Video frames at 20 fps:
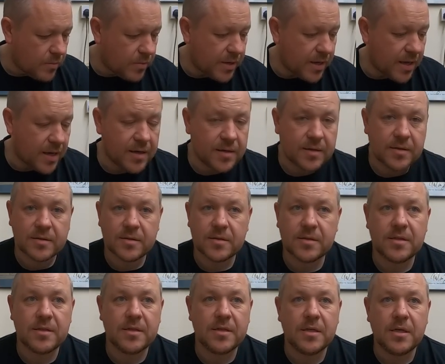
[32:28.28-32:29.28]
yeah,
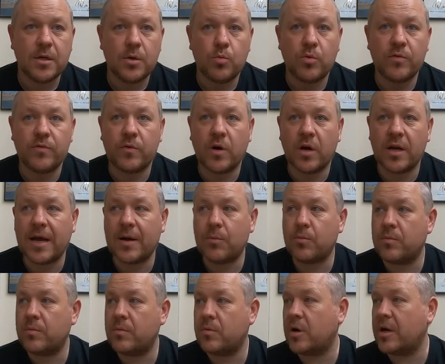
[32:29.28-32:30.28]
we're gonna
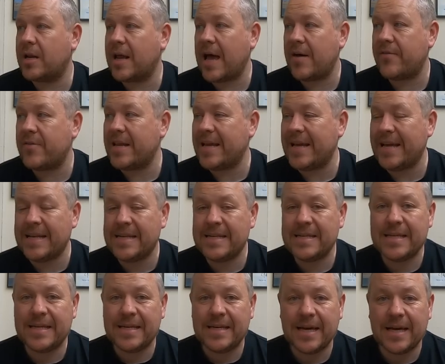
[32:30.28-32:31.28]
have an
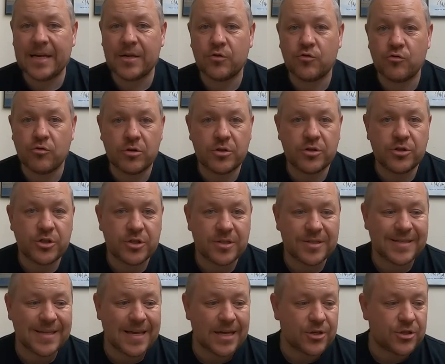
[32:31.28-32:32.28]
indie and grunge
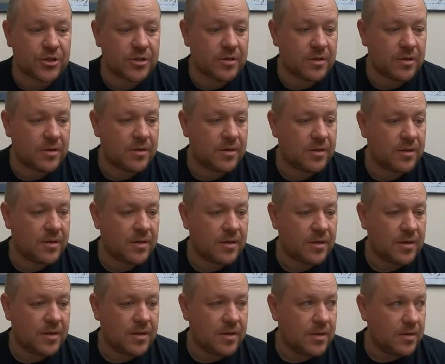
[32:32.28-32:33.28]
section,
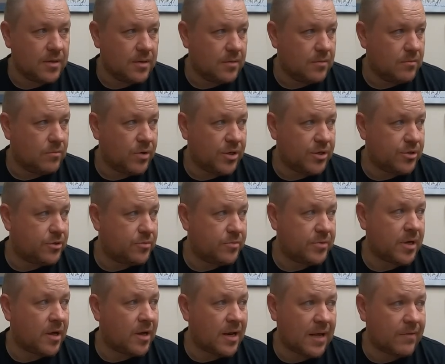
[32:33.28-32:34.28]
which we
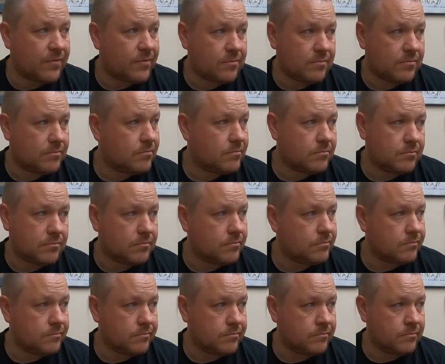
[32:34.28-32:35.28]
don't have.
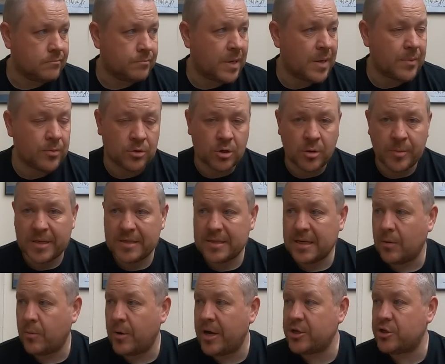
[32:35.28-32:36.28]
People come in and
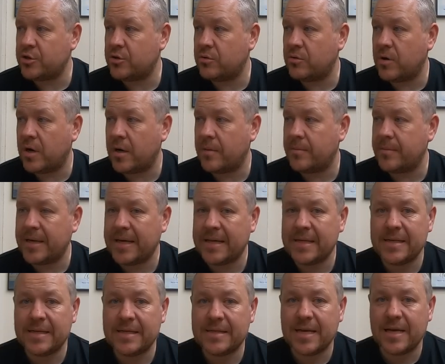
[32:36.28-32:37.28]
say, "Where's your
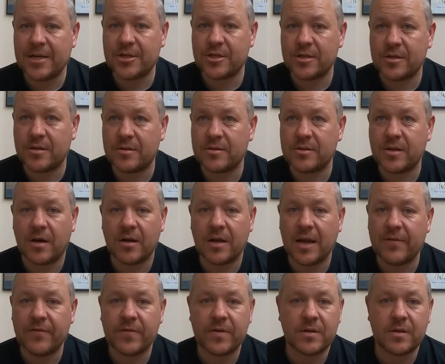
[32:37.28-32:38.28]
indie section?" I was like
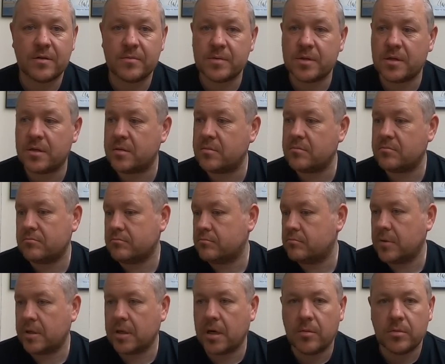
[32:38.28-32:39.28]
laughing at them, like,
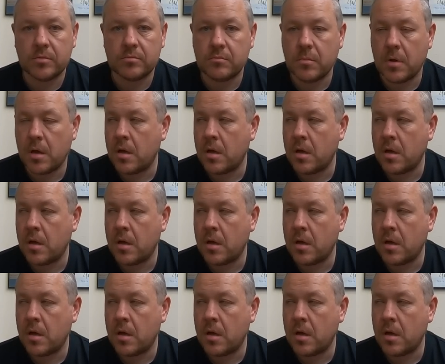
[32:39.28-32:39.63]
"I got one,"